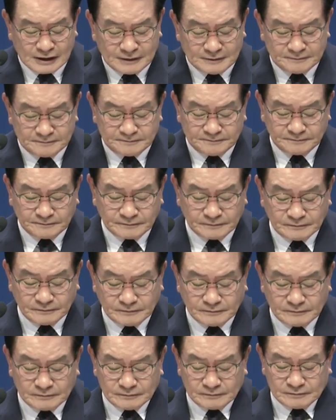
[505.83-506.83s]
because
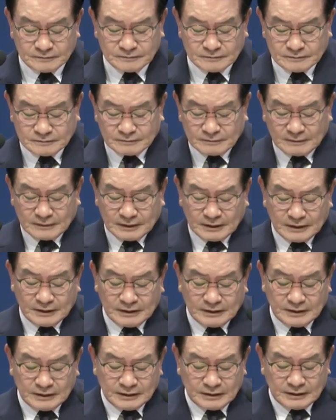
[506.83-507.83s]
we're
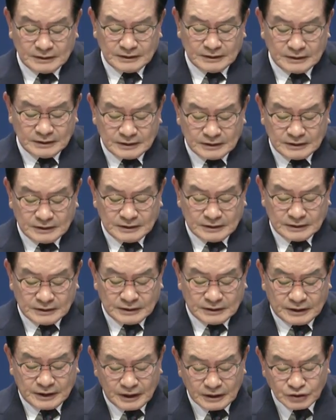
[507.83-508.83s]
continuously
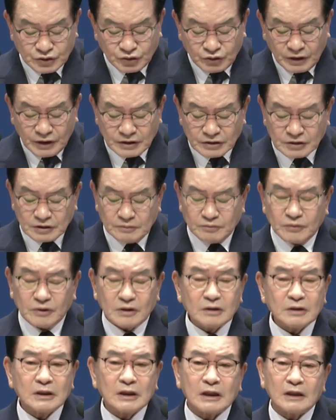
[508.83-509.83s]
speaking of only
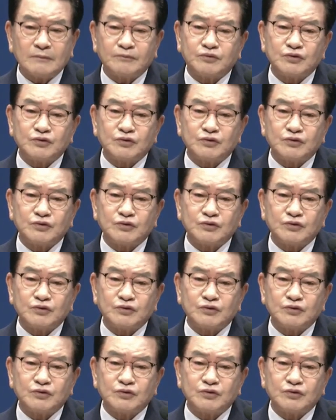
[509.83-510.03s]
Christ.